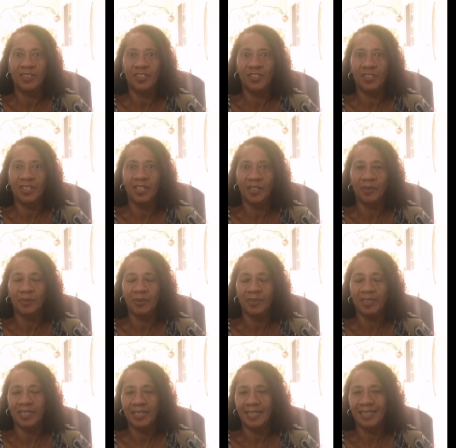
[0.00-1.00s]
just go
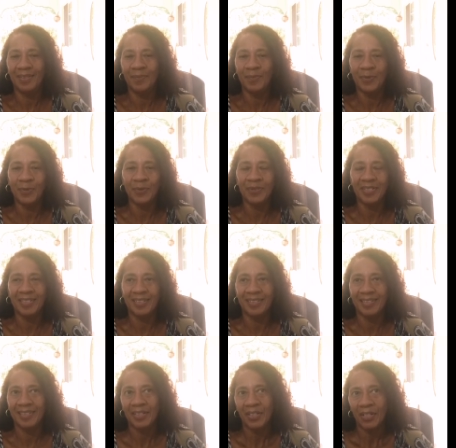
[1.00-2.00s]
because this is
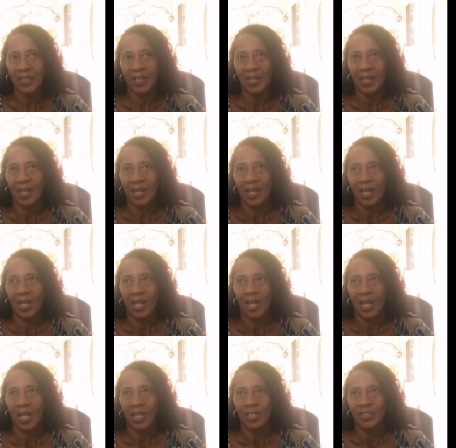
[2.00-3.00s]
important.
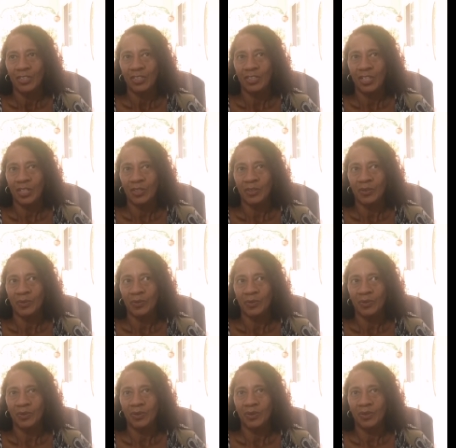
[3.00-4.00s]

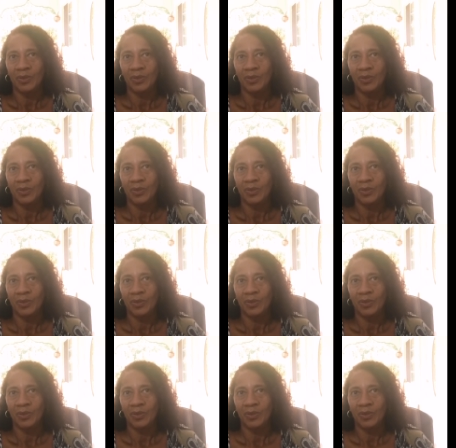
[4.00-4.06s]
So